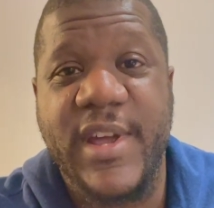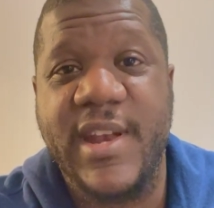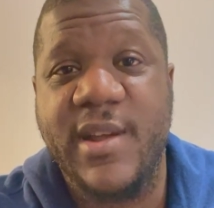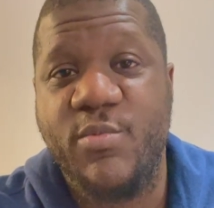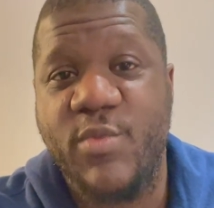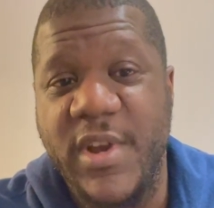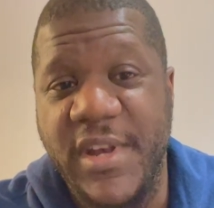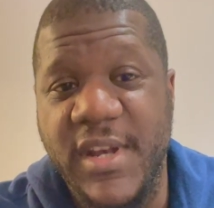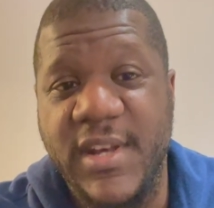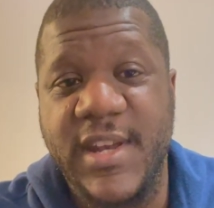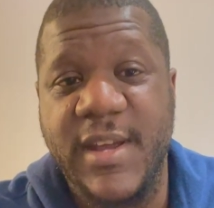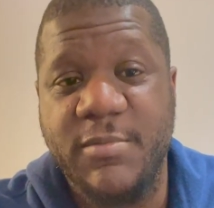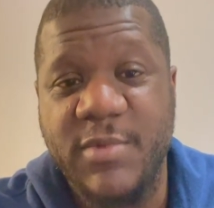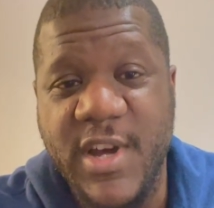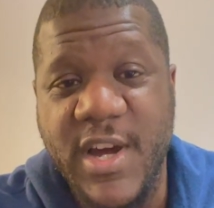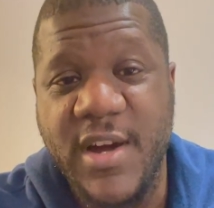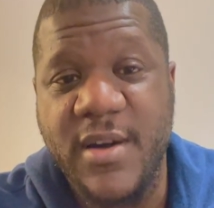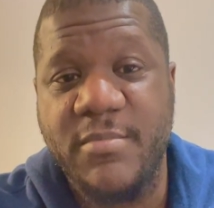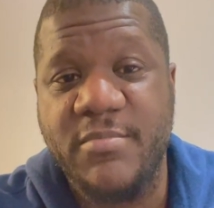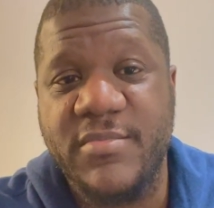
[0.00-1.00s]
And then when the dip
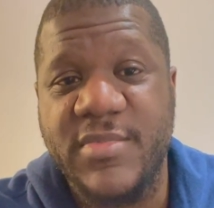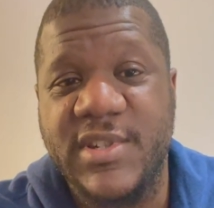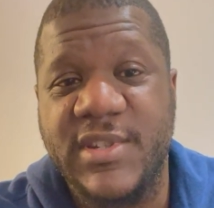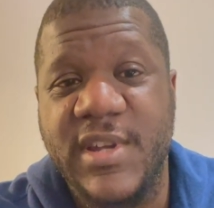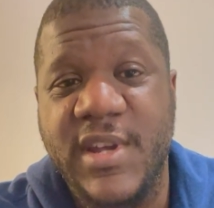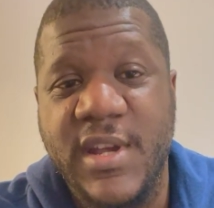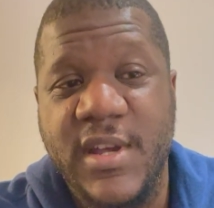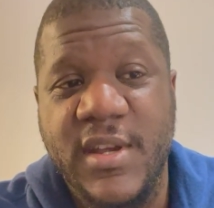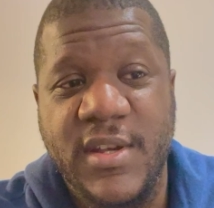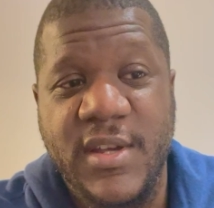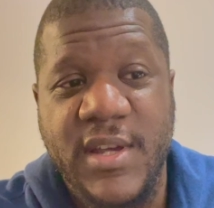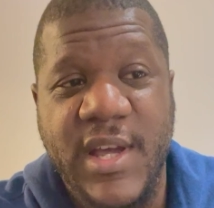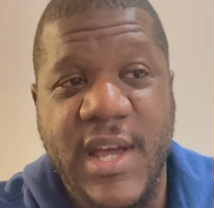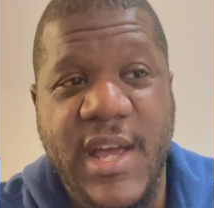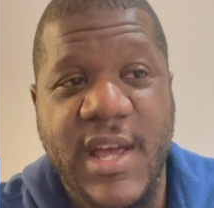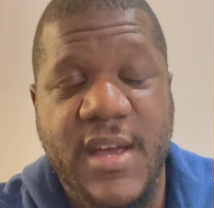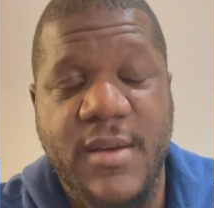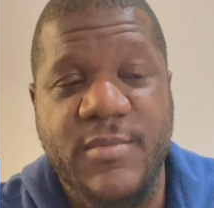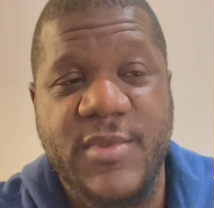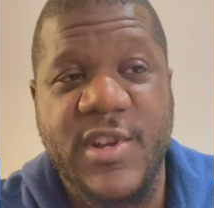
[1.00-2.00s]
comes,
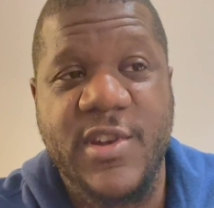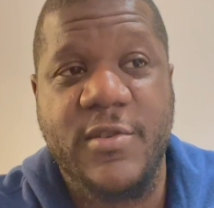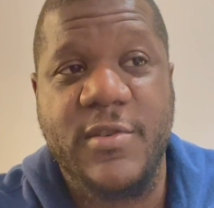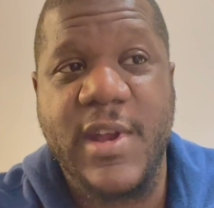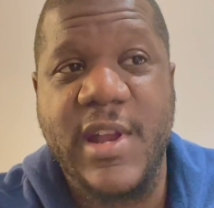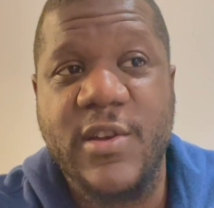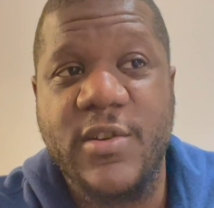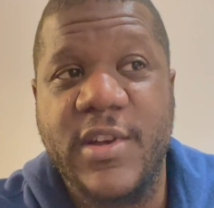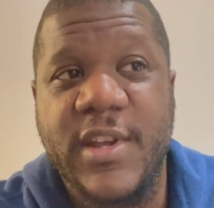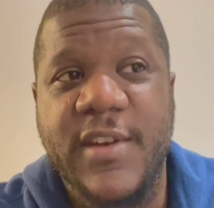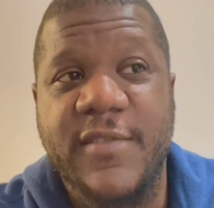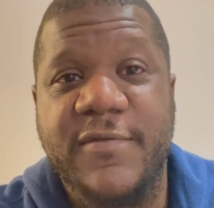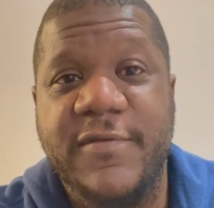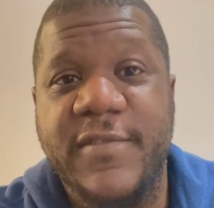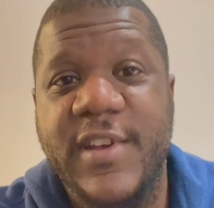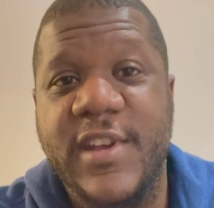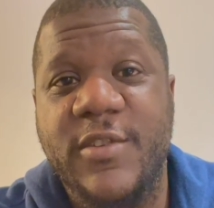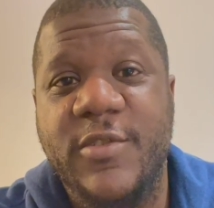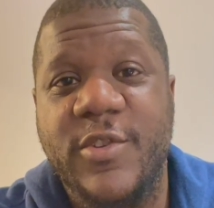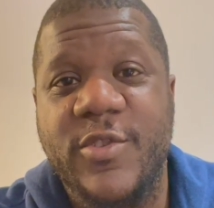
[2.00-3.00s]
um, you know, they look at the
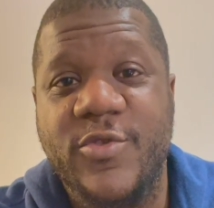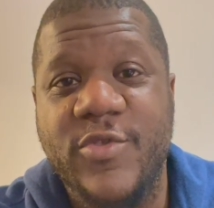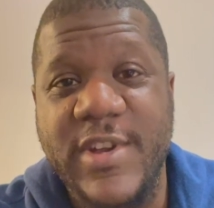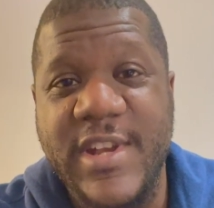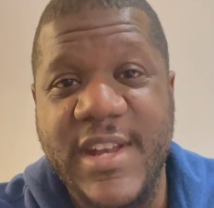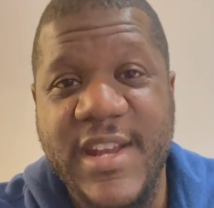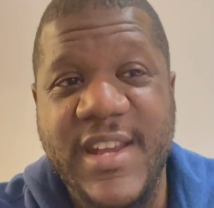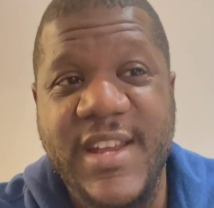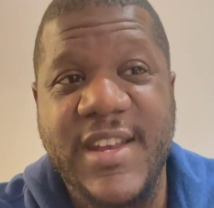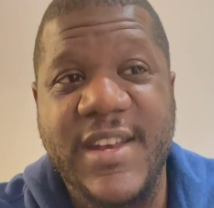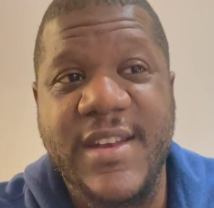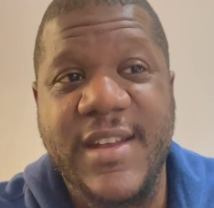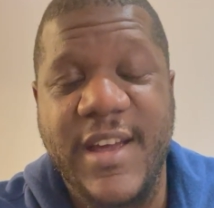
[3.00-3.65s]
fear and greed.